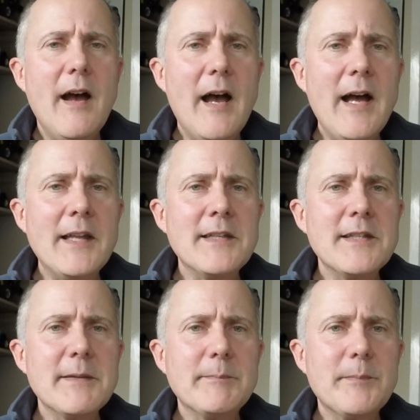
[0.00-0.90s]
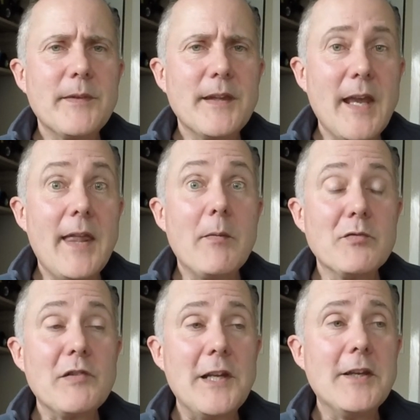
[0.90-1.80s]
And yeah, that
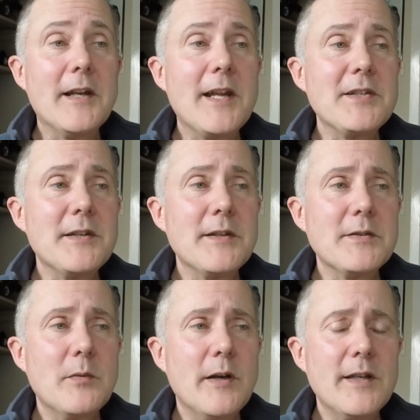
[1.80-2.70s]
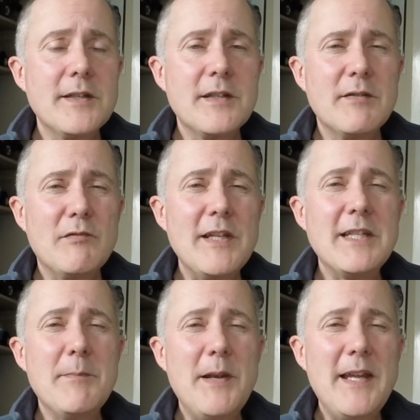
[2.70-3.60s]
was really good actually. That's quite
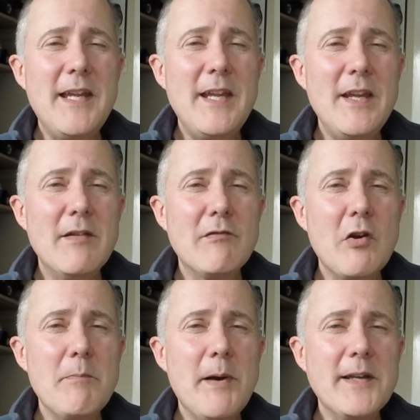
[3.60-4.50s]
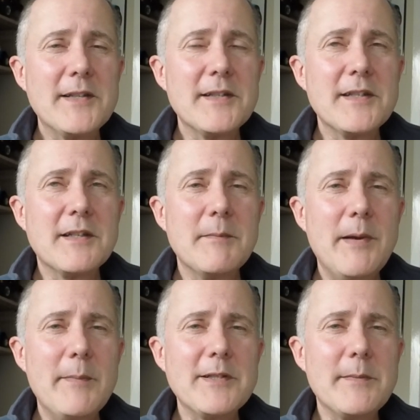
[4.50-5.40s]
reasonably robust
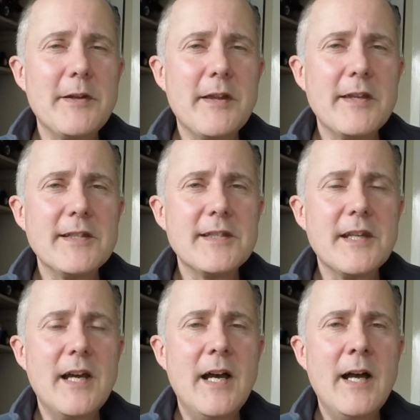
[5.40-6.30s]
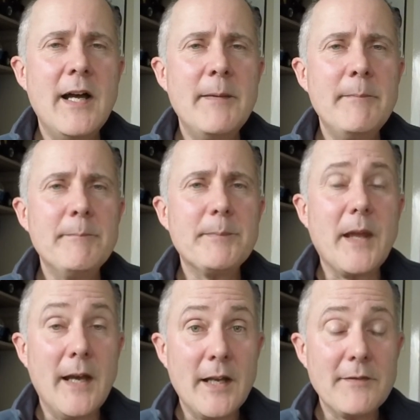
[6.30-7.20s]
compared to some of the others. And
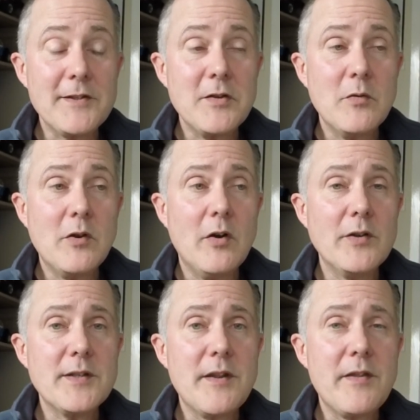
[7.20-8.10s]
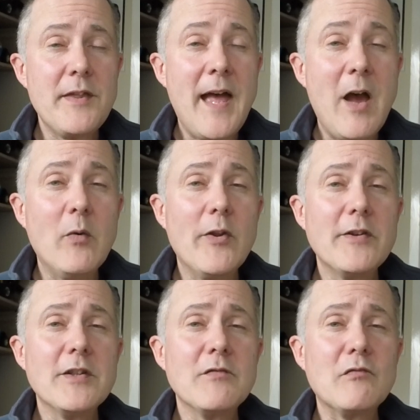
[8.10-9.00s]
I've still got that, although
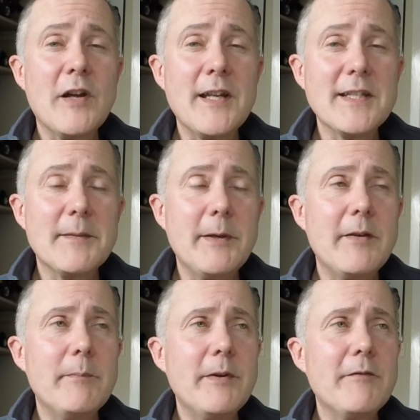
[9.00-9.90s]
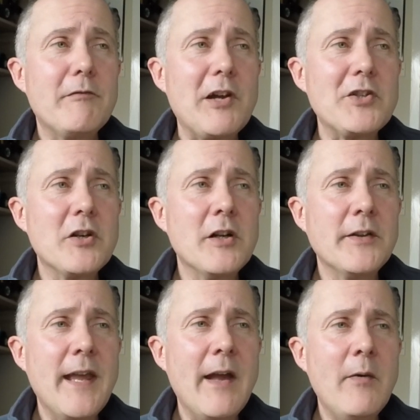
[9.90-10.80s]
it doesn't run, it's a bit fragile
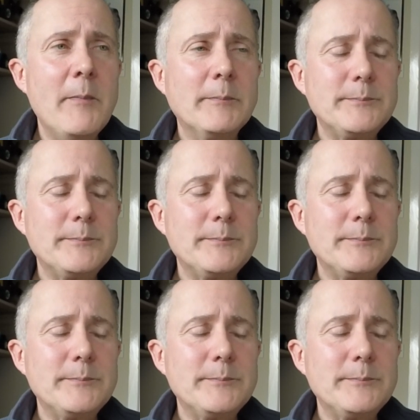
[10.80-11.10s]
now.